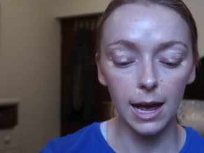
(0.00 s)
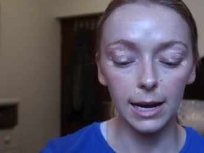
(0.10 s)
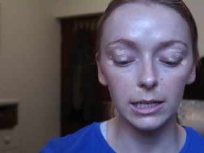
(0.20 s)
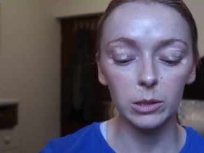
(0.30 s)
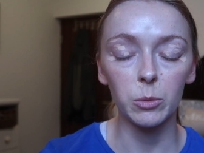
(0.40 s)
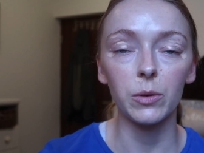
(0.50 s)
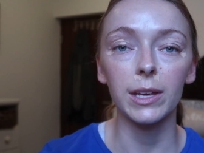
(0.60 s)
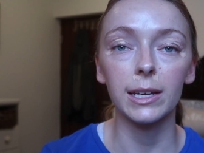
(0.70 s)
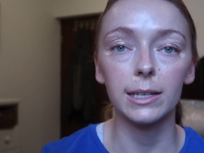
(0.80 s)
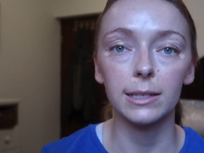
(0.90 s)
Line
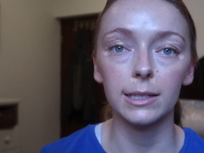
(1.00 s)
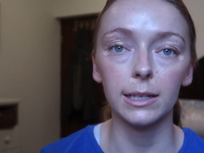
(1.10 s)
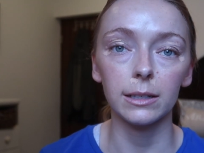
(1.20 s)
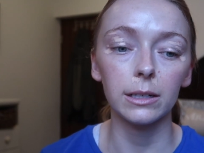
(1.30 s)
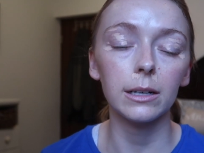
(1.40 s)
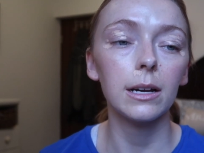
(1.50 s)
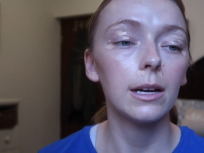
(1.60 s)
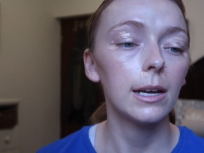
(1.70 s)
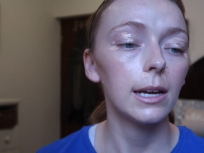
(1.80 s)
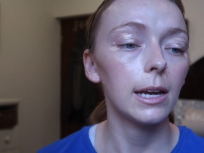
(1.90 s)
Smoothing Concealer
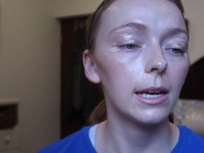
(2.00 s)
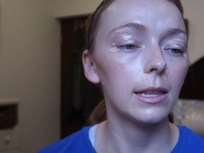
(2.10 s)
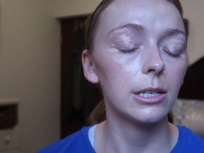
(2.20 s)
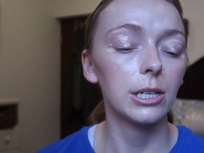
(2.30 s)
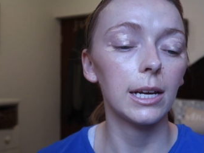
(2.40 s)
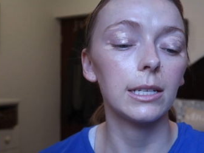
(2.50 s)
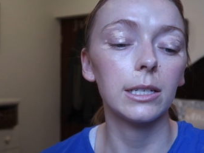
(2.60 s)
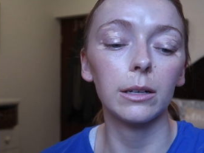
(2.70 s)
in the shade